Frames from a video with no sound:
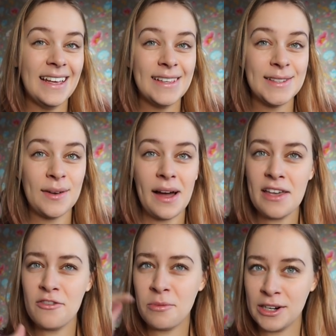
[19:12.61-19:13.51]
So Eye
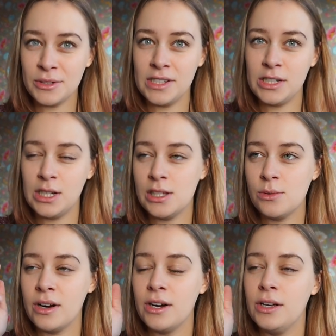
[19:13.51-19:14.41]
of Partridge is
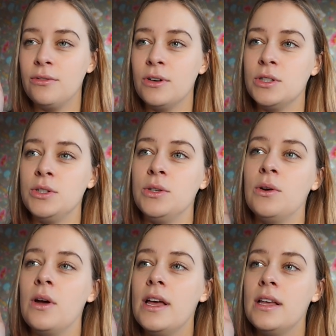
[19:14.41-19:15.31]
where first you